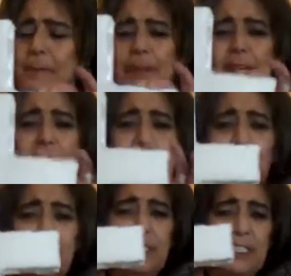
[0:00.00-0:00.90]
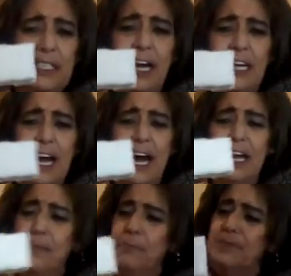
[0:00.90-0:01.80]
And then he just cut it out
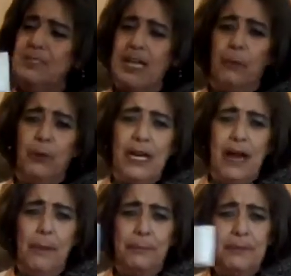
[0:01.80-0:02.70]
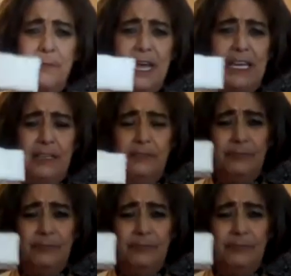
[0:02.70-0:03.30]
and doubled it up to make it.